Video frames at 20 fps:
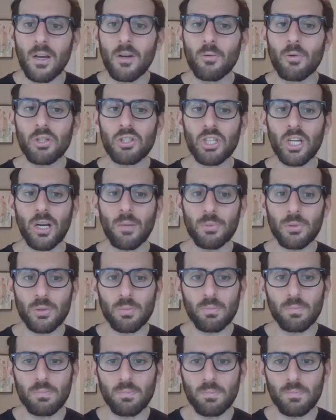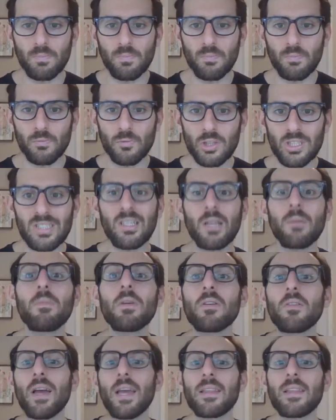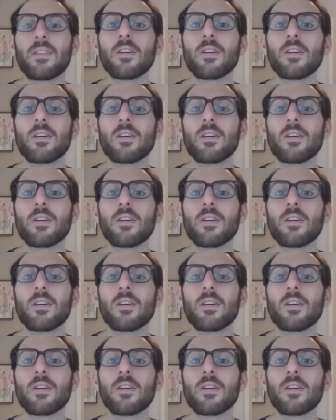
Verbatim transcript: which helps stimulate